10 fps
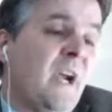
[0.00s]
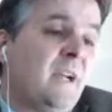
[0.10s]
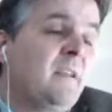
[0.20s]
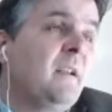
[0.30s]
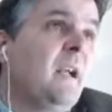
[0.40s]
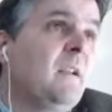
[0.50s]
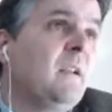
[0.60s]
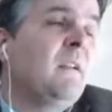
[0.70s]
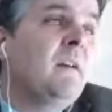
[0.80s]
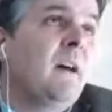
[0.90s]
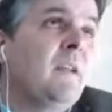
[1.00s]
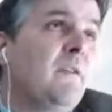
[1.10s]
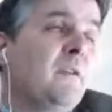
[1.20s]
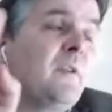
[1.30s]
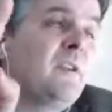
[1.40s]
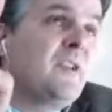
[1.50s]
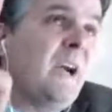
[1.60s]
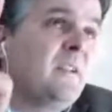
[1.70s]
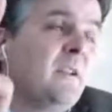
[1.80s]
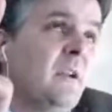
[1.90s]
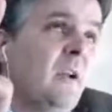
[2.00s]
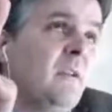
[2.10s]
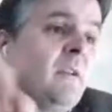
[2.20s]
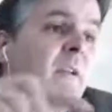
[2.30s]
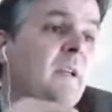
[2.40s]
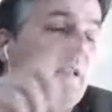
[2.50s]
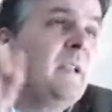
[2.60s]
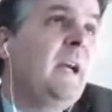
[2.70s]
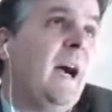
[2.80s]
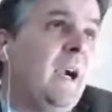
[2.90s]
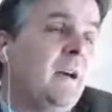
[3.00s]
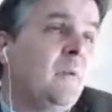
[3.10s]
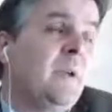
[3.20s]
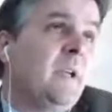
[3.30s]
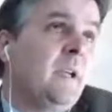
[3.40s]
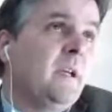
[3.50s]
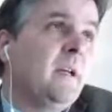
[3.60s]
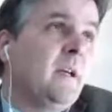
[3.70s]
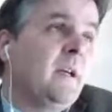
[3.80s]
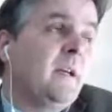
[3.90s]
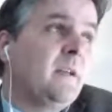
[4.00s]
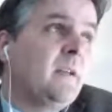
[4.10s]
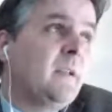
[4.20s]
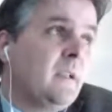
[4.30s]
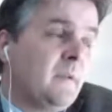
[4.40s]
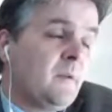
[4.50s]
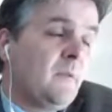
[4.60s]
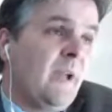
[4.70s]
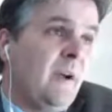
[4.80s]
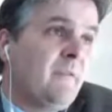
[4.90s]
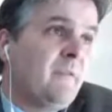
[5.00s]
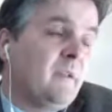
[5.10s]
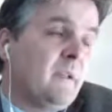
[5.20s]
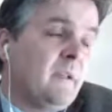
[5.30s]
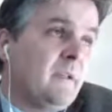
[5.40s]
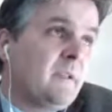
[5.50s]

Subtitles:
reject the null, and if you reject the null, we have